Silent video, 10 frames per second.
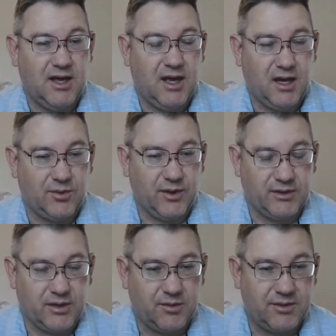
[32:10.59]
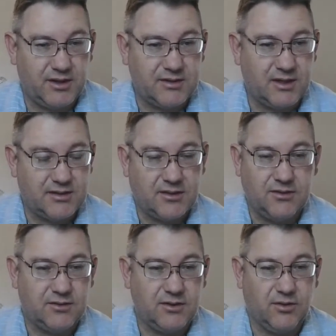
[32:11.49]
How do I deal with this? And I said,
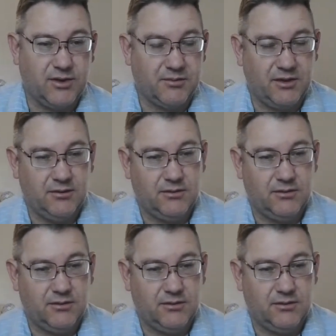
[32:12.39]
look, you don't need me.